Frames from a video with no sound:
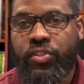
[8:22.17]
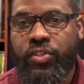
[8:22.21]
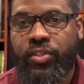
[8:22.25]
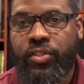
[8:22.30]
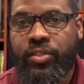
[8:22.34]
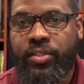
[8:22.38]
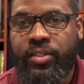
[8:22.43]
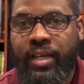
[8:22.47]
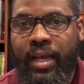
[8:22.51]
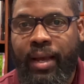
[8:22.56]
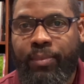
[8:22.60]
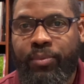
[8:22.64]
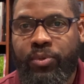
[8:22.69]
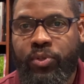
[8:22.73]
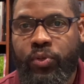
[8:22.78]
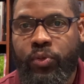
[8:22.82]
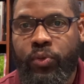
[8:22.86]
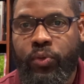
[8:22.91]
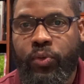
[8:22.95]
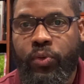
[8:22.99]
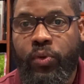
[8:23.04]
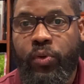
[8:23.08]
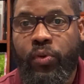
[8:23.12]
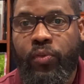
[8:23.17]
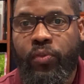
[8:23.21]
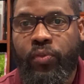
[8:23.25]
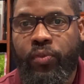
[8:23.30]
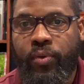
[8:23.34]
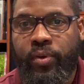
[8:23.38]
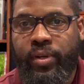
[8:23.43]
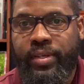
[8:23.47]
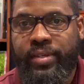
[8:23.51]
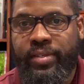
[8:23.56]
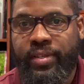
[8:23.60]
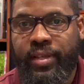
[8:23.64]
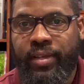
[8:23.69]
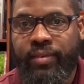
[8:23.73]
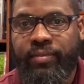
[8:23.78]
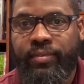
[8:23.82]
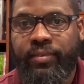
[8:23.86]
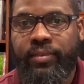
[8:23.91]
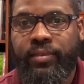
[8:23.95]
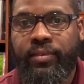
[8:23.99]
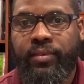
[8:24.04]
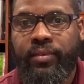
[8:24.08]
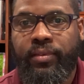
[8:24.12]
chapter
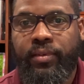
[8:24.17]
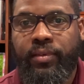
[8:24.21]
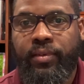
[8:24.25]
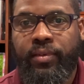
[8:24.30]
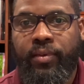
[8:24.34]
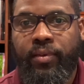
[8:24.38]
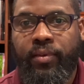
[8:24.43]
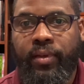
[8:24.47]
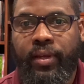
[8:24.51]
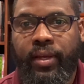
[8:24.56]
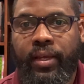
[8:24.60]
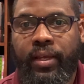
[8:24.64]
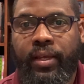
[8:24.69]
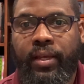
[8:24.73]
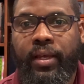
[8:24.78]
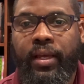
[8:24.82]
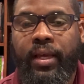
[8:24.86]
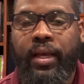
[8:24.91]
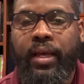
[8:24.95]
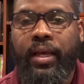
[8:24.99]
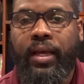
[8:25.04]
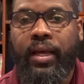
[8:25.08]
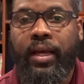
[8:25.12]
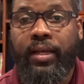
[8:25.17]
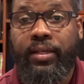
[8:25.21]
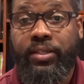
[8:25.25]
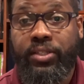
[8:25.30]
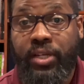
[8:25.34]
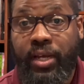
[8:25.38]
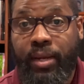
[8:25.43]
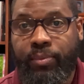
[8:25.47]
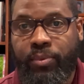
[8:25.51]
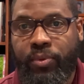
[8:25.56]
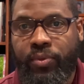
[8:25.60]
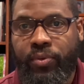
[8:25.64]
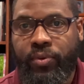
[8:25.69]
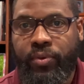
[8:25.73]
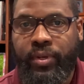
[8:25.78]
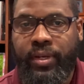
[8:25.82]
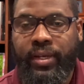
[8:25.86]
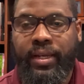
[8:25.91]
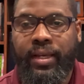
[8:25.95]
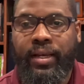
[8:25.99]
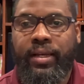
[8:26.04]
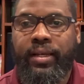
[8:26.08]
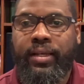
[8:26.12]
37, okay, and chapter
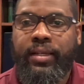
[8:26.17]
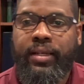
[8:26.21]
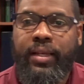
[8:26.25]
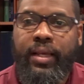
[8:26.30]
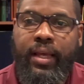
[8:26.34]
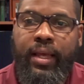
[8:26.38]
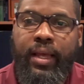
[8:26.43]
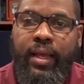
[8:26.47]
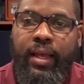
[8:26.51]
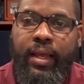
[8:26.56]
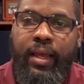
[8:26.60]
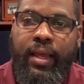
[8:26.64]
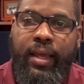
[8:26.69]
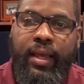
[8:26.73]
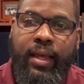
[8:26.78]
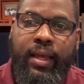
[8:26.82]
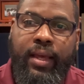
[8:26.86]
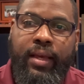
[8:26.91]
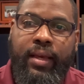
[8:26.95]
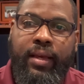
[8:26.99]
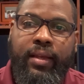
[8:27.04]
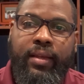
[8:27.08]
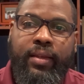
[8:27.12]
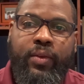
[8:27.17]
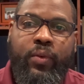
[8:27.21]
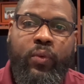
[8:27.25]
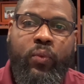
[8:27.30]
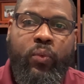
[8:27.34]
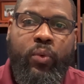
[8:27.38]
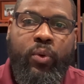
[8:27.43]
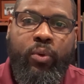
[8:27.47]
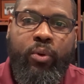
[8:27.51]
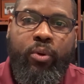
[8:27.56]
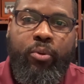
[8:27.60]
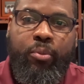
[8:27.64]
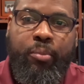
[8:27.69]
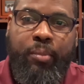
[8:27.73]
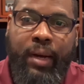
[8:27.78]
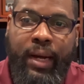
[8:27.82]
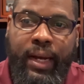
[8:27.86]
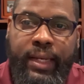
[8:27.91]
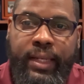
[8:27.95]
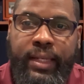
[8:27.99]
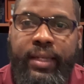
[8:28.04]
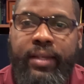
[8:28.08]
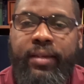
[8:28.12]
39, and we're
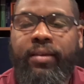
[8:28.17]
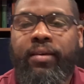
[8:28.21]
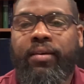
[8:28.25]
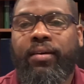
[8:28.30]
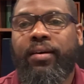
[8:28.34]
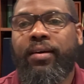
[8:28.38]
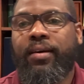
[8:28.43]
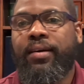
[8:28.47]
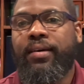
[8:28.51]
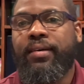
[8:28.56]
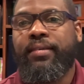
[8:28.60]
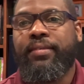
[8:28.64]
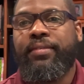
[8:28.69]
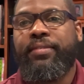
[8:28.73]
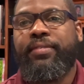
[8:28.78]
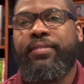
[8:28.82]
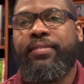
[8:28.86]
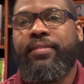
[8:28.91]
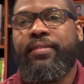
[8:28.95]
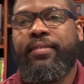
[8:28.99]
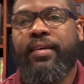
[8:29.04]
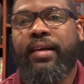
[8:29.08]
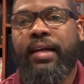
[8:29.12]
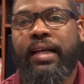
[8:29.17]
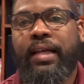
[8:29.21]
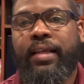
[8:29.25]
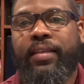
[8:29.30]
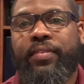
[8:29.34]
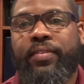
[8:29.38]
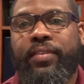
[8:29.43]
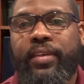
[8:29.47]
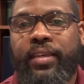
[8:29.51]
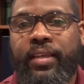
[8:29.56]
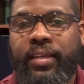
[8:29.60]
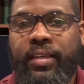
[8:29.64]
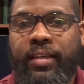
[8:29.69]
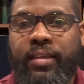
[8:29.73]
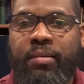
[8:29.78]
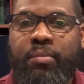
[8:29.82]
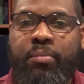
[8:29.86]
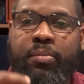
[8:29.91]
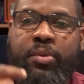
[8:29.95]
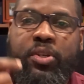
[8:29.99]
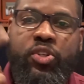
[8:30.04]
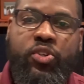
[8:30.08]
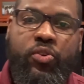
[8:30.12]
reminded of the
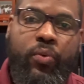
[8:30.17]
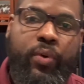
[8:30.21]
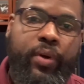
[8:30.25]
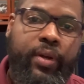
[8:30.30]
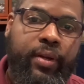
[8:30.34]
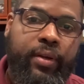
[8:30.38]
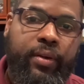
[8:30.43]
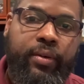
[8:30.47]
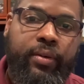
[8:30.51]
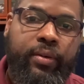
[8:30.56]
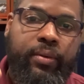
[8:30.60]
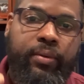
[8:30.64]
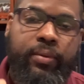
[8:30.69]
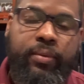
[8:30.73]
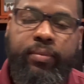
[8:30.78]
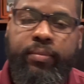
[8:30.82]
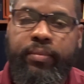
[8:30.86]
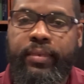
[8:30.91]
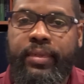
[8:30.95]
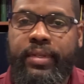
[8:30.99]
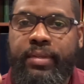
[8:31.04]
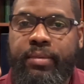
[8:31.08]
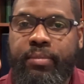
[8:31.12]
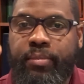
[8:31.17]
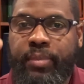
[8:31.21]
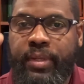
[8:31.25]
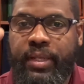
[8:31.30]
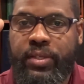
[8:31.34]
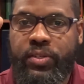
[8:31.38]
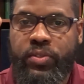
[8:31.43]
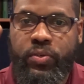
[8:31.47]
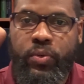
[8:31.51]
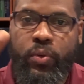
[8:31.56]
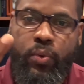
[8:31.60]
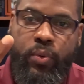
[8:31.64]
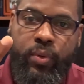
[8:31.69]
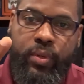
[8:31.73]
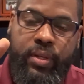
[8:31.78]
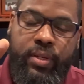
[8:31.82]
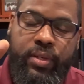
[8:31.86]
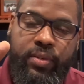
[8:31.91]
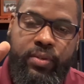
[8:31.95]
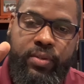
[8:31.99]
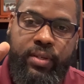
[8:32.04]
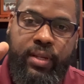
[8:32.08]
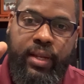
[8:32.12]
betrayal, being sold
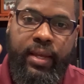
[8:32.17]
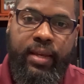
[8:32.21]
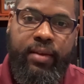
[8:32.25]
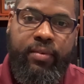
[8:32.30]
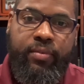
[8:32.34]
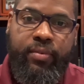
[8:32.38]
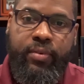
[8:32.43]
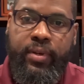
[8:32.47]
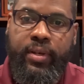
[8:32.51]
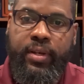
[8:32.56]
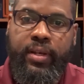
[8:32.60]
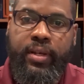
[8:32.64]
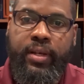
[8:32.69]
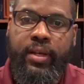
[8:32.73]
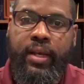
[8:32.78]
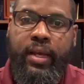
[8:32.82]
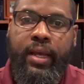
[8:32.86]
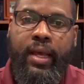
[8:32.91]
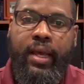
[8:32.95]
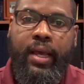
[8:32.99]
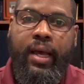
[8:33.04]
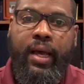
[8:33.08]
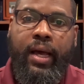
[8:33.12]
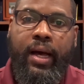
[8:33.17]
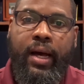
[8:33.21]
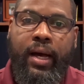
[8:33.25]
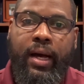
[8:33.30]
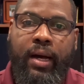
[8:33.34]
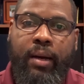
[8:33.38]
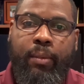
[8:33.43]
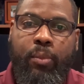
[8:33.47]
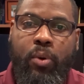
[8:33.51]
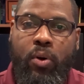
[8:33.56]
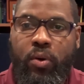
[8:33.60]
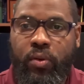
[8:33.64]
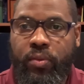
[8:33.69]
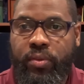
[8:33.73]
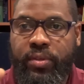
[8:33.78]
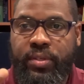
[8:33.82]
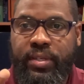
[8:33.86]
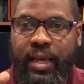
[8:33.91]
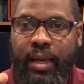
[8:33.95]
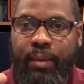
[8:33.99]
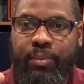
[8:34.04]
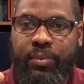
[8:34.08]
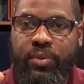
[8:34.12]
into slavery. Um, all this
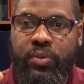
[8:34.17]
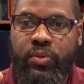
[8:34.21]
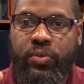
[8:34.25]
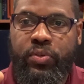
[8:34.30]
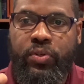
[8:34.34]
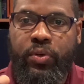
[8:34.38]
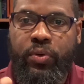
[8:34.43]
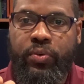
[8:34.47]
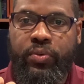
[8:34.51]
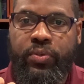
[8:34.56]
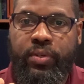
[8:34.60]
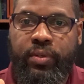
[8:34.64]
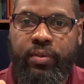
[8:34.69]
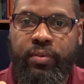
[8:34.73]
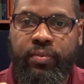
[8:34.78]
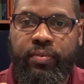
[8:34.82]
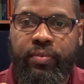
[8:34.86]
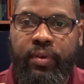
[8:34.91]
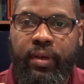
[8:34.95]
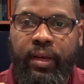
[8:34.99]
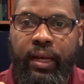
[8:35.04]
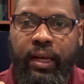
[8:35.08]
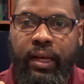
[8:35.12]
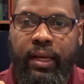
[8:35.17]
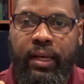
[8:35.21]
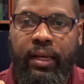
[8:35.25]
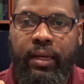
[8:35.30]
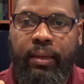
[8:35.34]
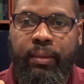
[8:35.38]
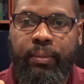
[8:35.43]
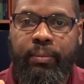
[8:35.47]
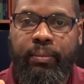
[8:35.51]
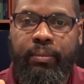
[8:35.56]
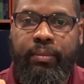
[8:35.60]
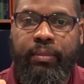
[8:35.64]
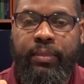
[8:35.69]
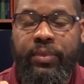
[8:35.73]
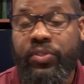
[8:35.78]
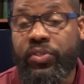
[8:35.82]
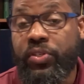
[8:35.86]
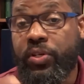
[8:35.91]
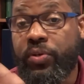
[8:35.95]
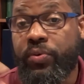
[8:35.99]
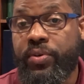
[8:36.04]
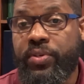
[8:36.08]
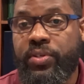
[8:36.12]
happened to Joseph, um,
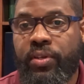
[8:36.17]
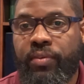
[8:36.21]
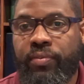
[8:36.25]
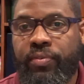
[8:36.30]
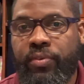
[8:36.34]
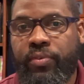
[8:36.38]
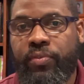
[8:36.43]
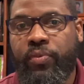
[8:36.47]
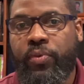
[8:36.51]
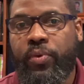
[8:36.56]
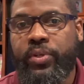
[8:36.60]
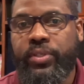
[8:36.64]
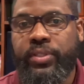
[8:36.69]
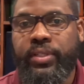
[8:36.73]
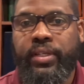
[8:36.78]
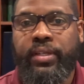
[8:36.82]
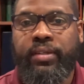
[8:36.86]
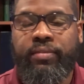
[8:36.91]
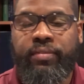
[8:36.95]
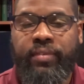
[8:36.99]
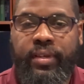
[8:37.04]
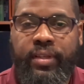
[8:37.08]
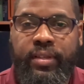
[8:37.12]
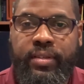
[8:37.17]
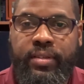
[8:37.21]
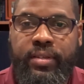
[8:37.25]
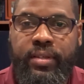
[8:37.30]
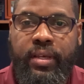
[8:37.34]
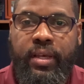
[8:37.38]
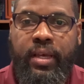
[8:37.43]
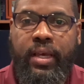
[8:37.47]
series of unfortunate events,